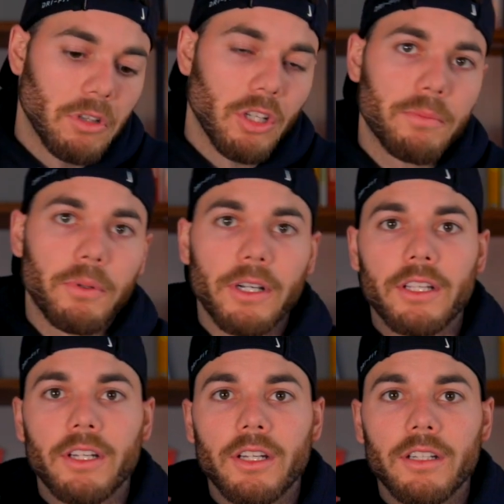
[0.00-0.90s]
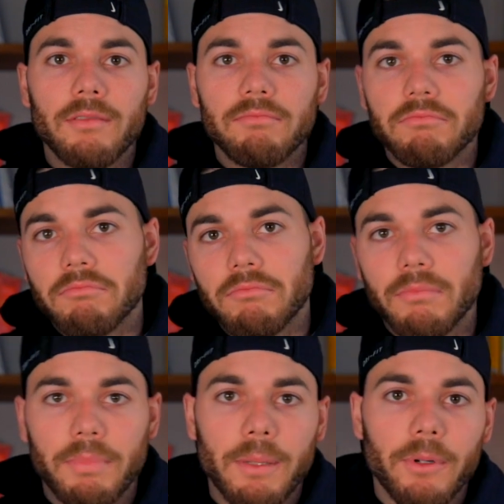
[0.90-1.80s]
look pretty good,
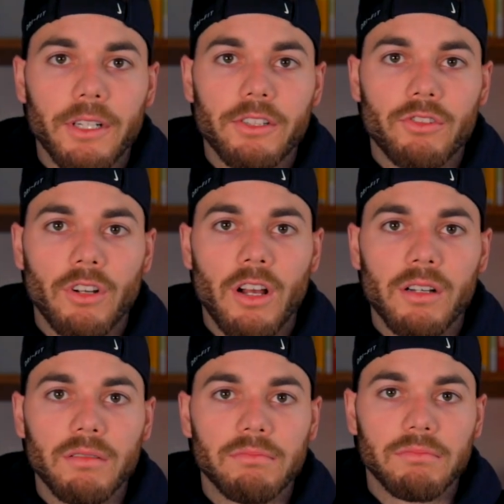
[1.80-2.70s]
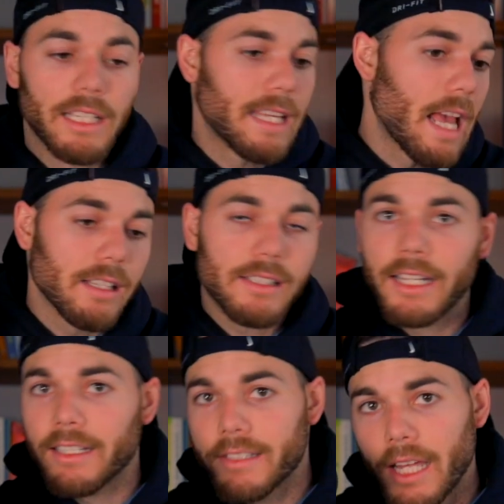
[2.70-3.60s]
be pretty strong, then
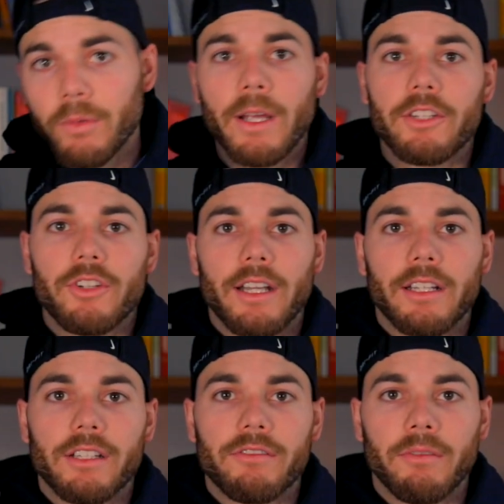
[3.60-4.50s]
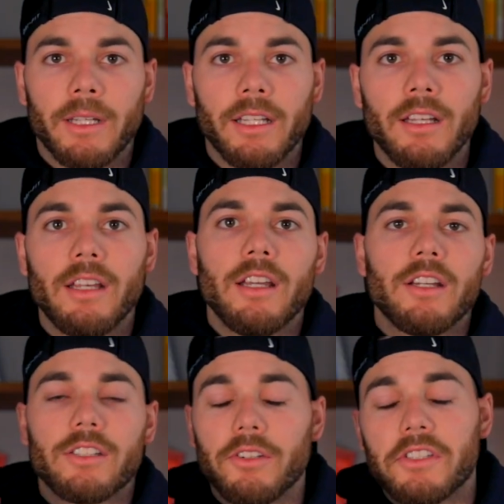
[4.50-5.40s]
calisthenics and weight training is for me.
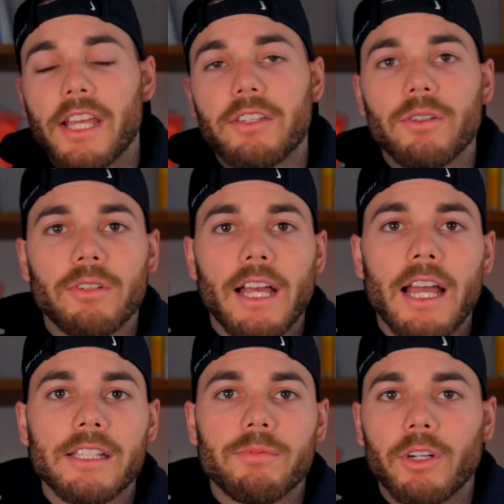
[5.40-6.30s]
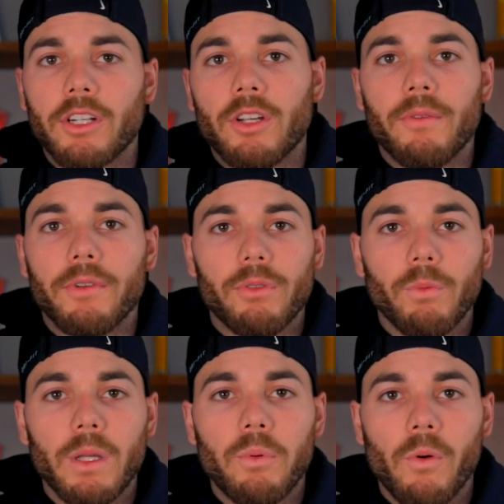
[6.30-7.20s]
So stay tuned, guys. We're going to go over
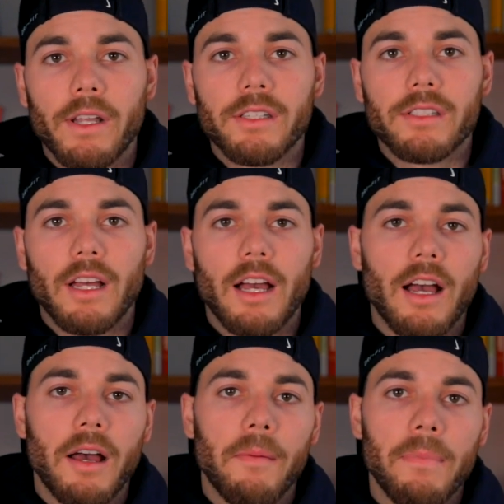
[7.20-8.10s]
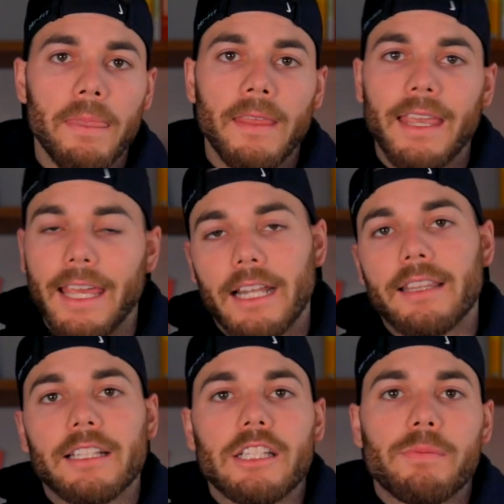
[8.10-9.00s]
3 points, and
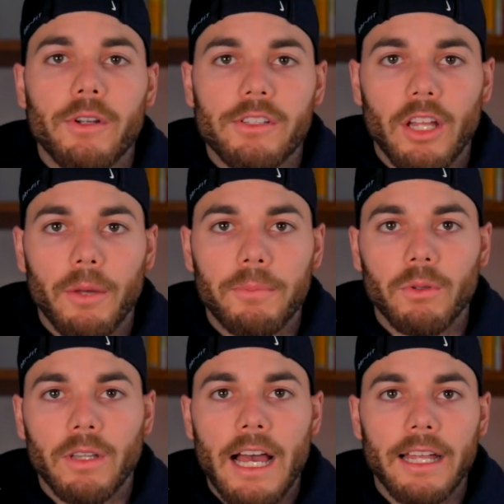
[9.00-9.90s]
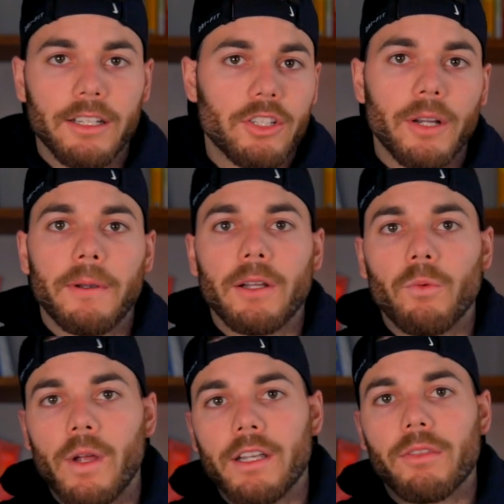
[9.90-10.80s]
I think these points will help you a lot in
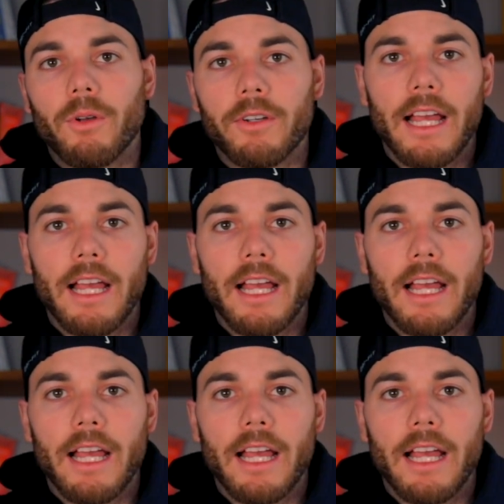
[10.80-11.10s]
determining when to throw